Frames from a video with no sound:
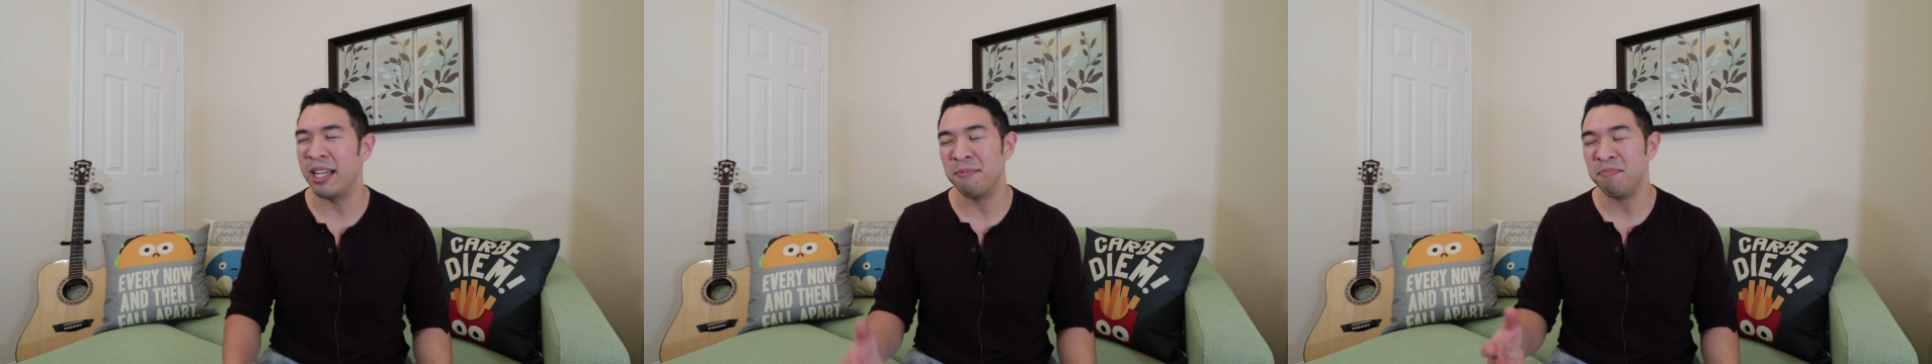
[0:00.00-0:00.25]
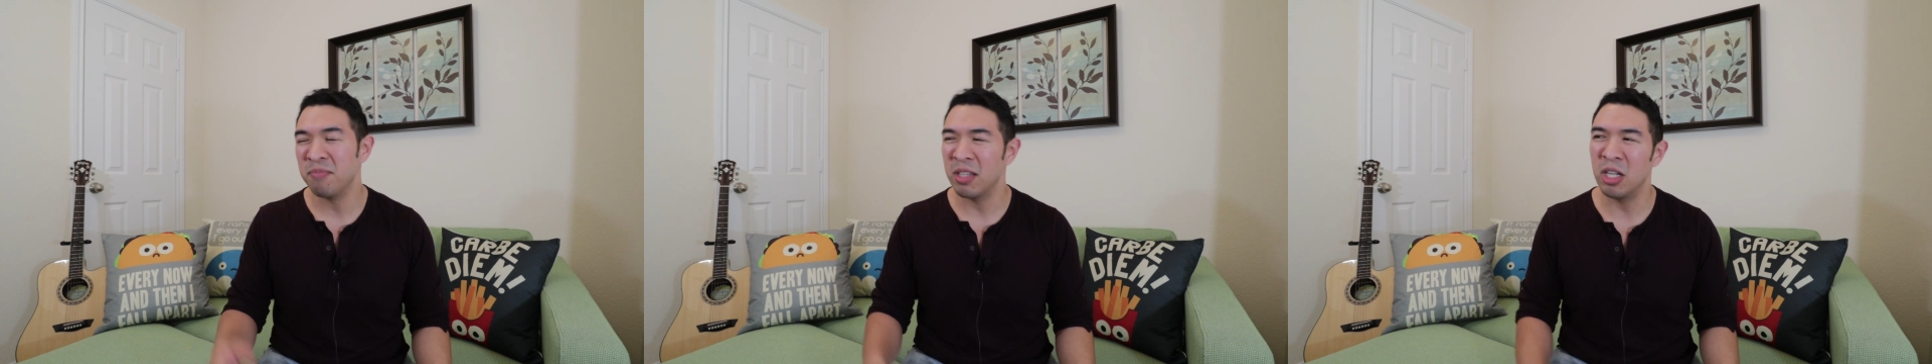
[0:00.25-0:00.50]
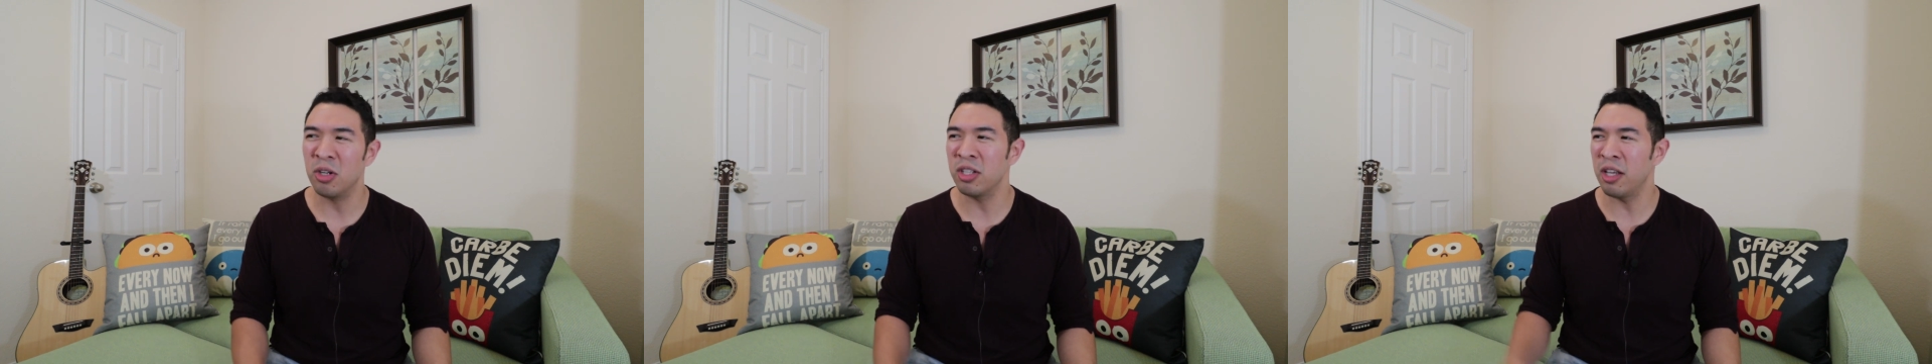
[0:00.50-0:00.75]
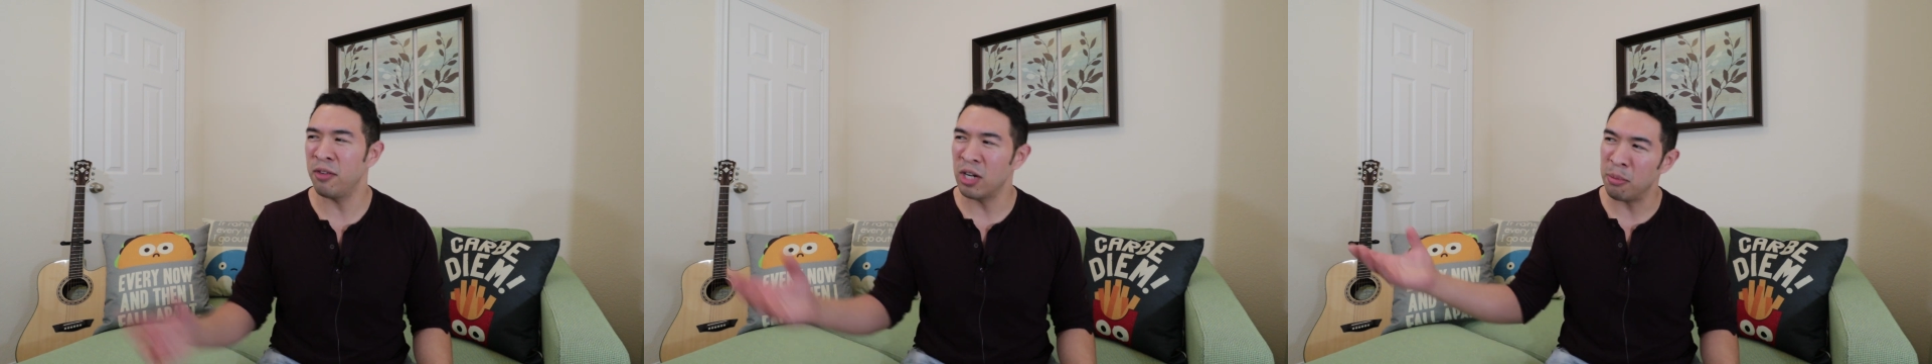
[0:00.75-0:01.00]
And you
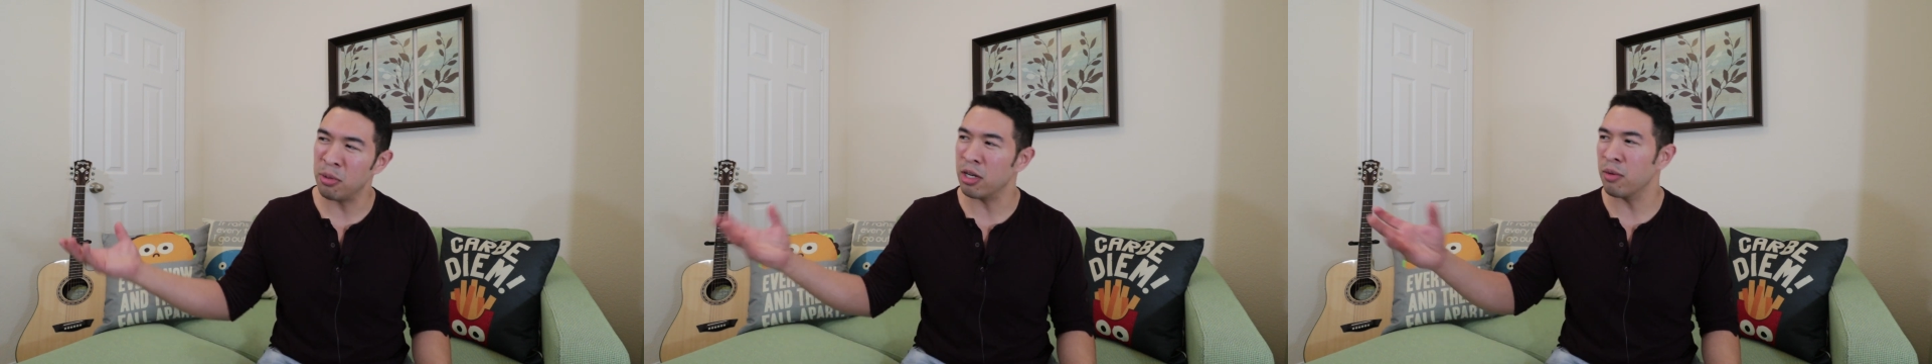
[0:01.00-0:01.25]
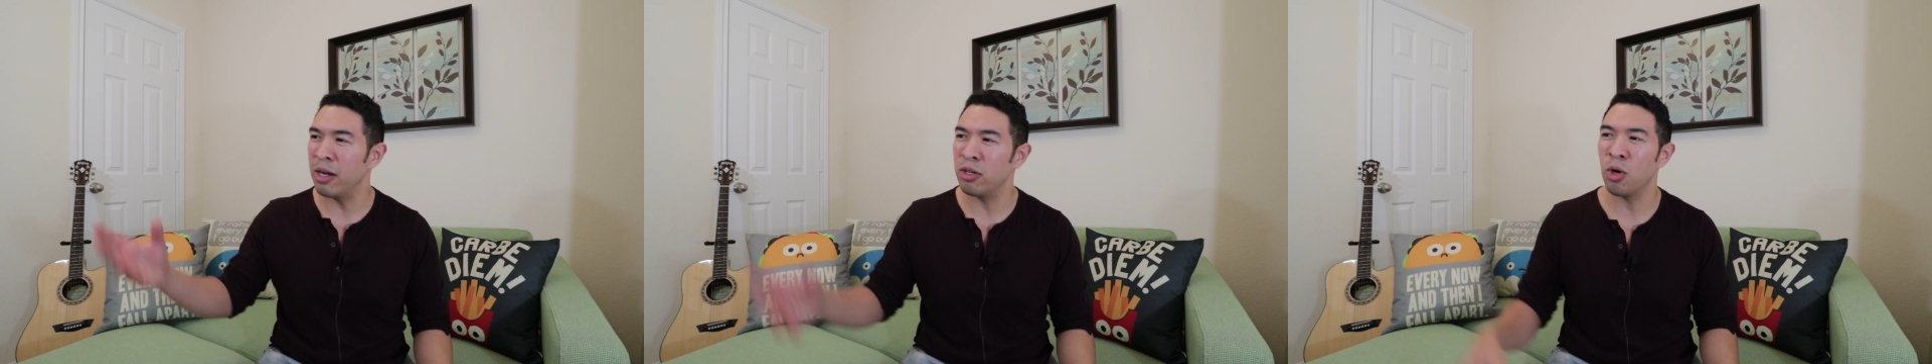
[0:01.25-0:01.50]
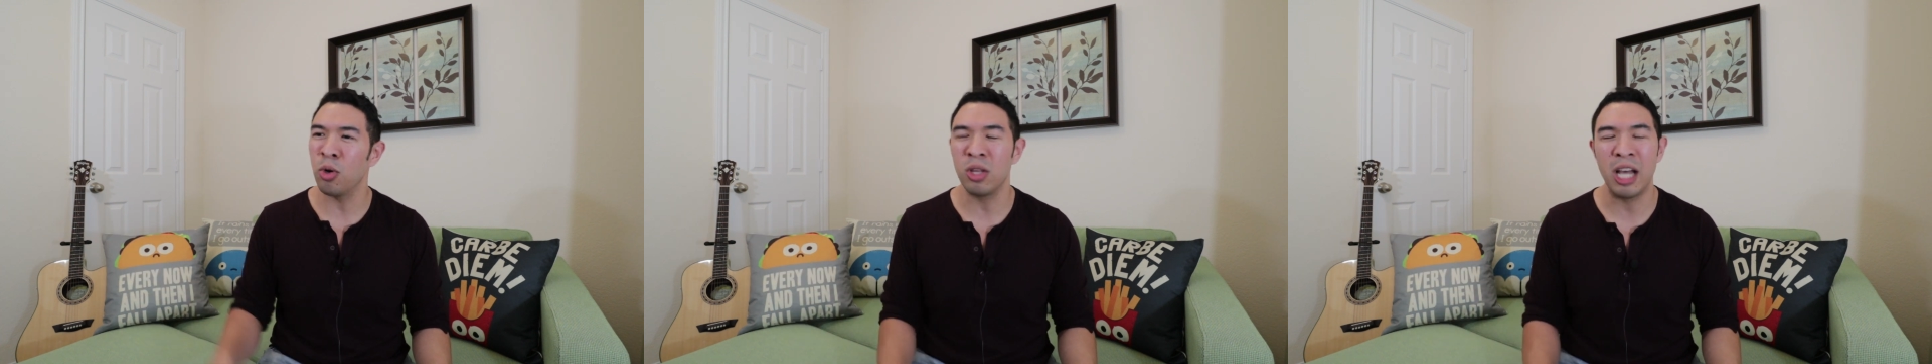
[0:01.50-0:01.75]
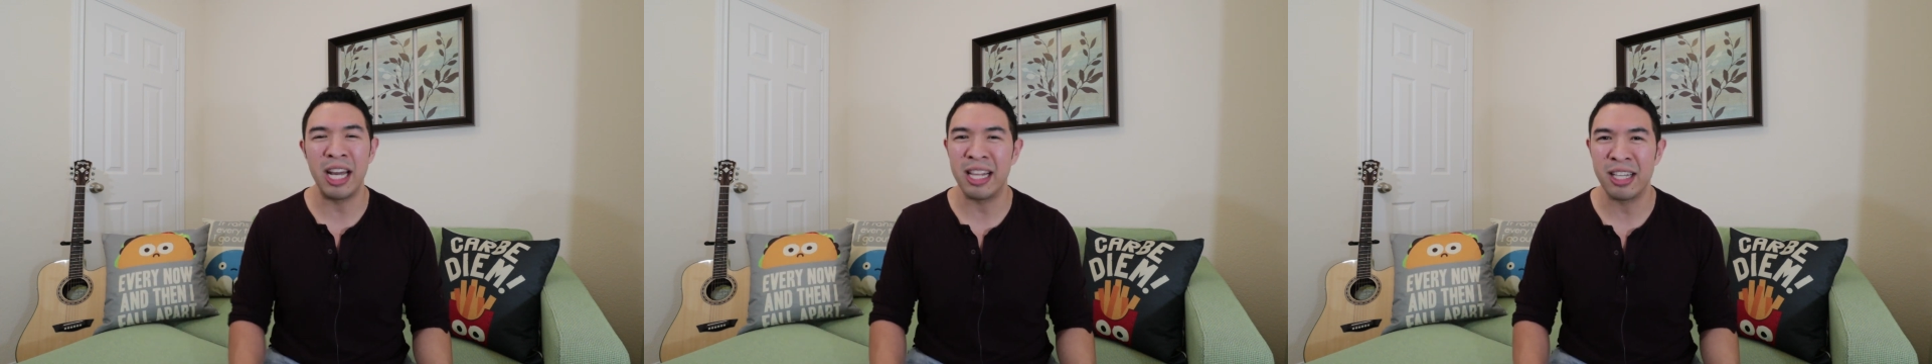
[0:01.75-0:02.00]
know, if you're not bringing around your own
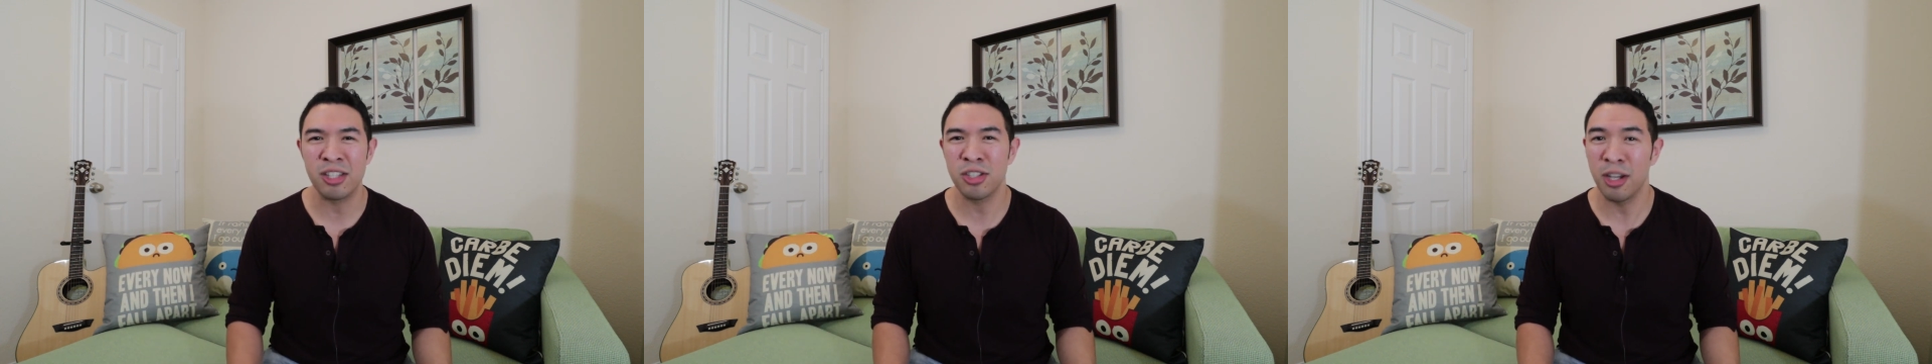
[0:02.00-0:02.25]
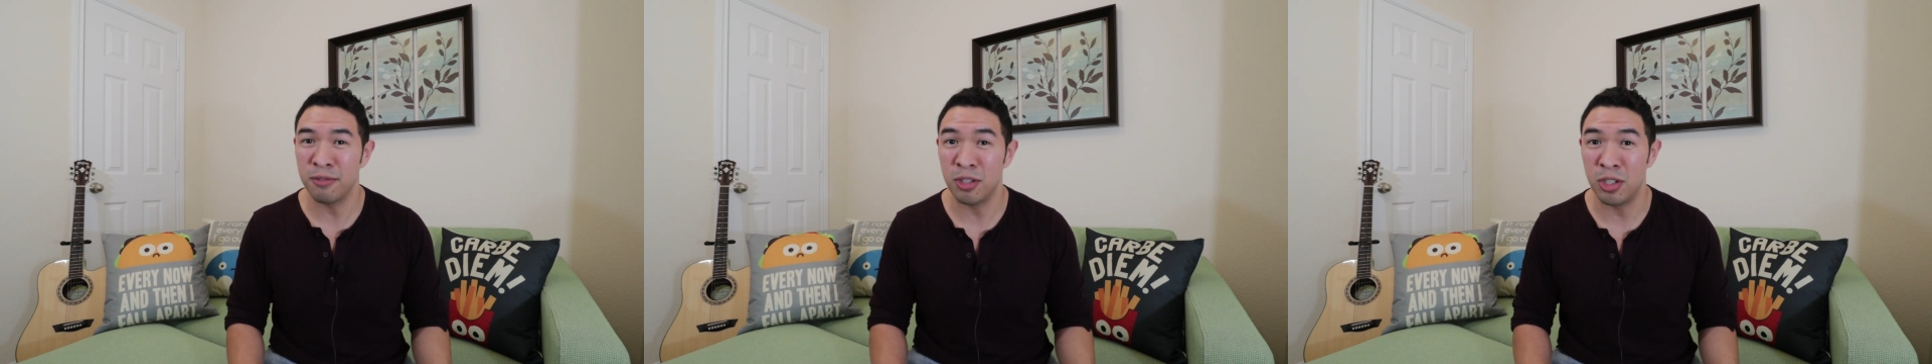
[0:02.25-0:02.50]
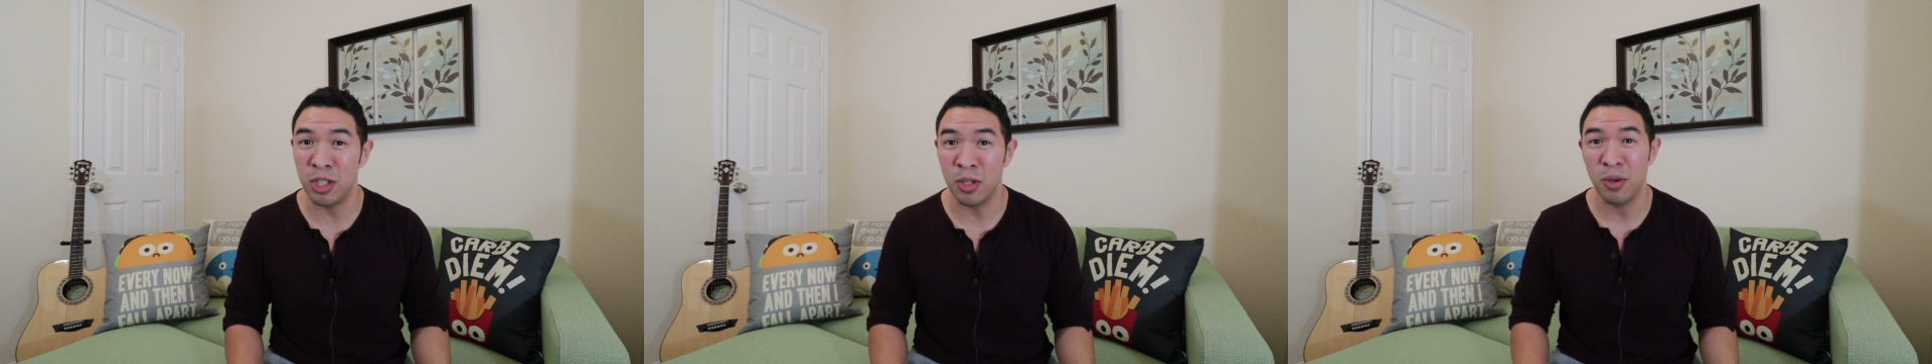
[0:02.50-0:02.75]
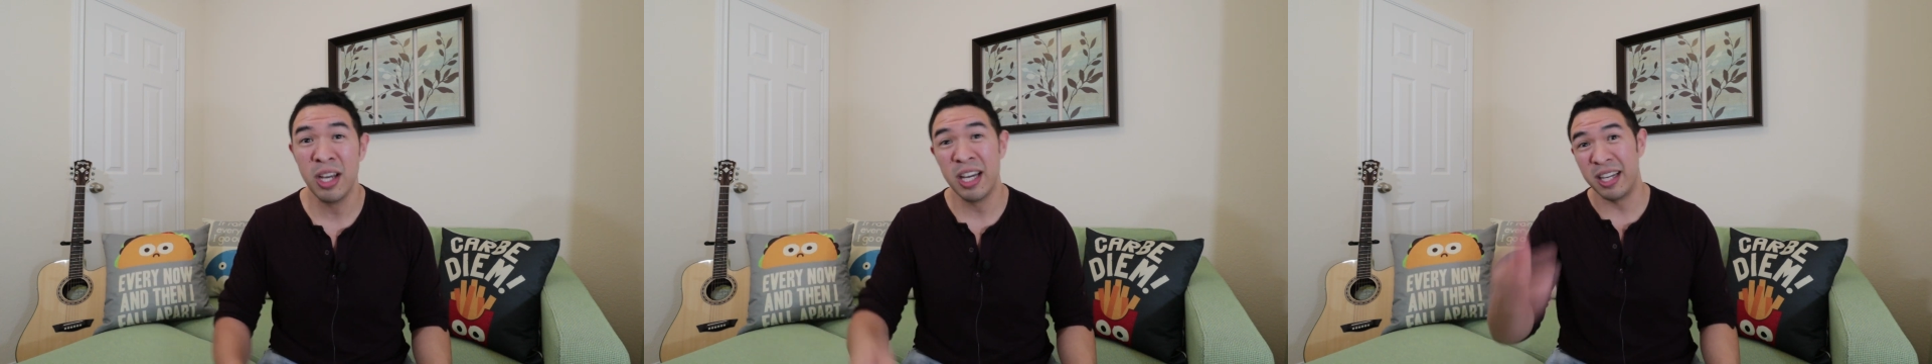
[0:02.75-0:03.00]
lighting, that's tough to
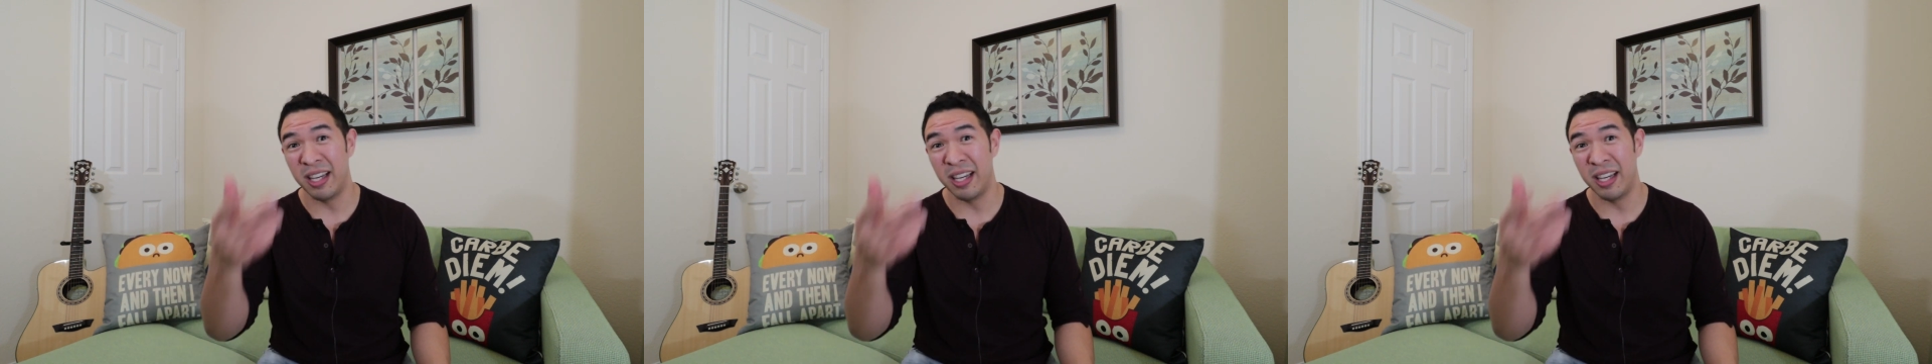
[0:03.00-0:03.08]
do.